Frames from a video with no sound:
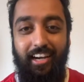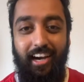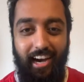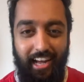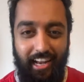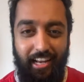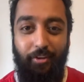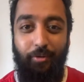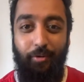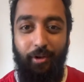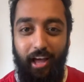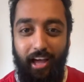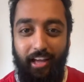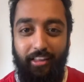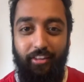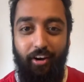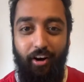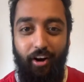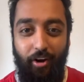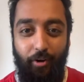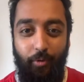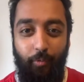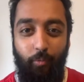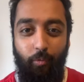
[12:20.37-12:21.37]
I do like the
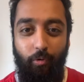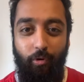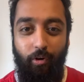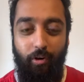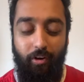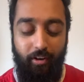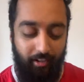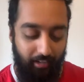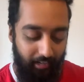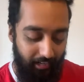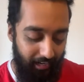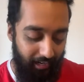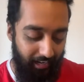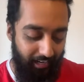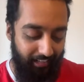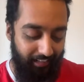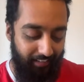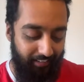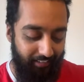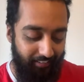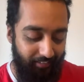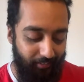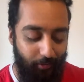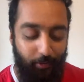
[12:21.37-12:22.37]
odd war,
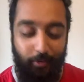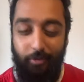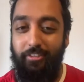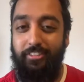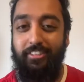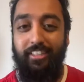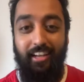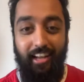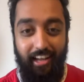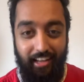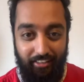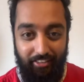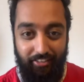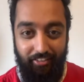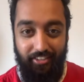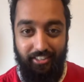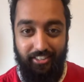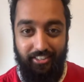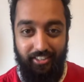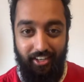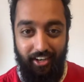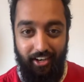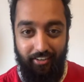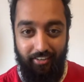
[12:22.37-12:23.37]
and who doesn't like
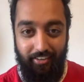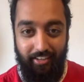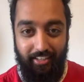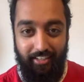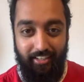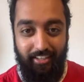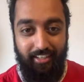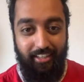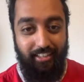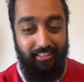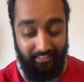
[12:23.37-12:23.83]
3-starring?